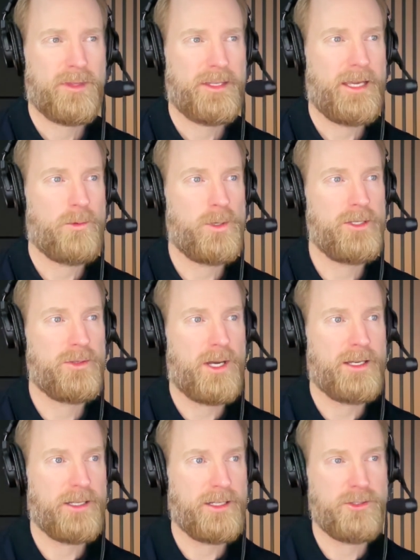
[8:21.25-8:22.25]
Yeah,
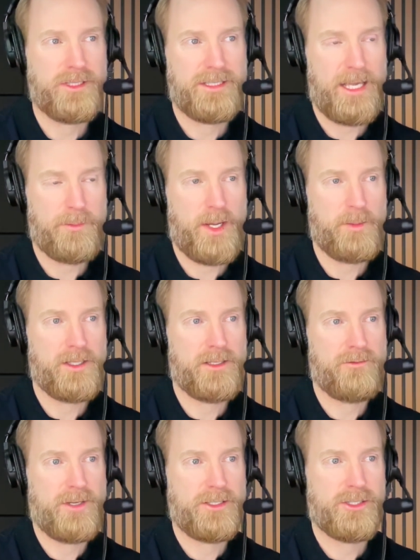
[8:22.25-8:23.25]
I use the same naming
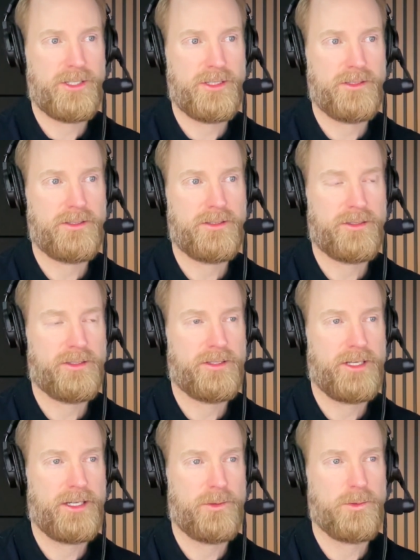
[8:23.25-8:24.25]
conventions
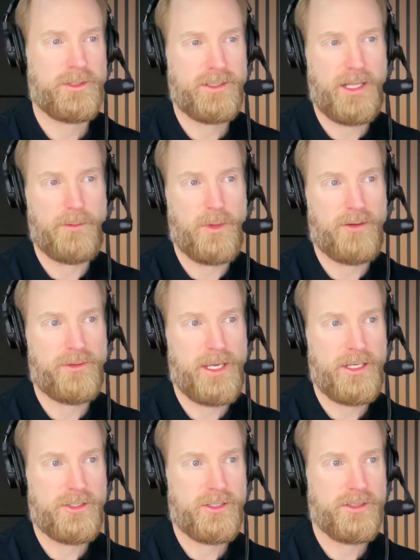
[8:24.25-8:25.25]
with slight
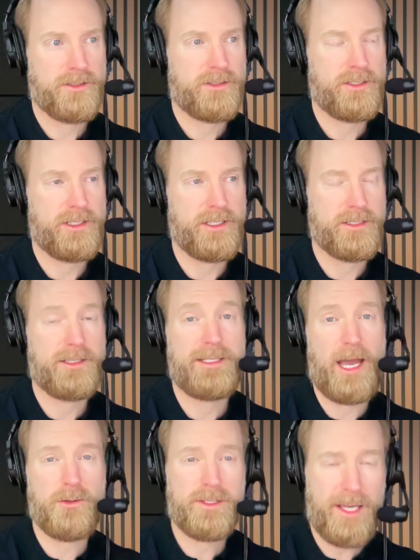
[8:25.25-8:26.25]
modifications. It's
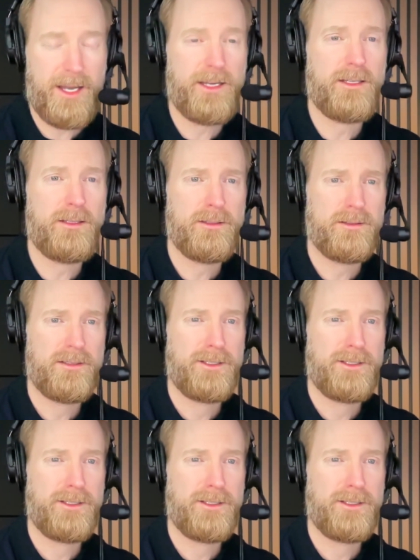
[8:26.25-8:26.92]
downside.